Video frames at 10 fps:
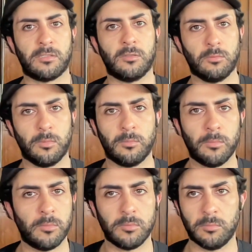
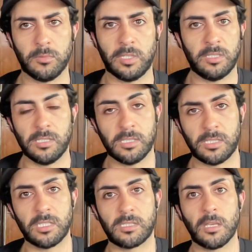Is
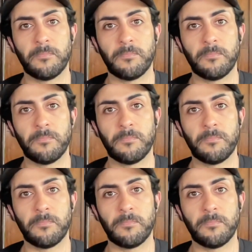this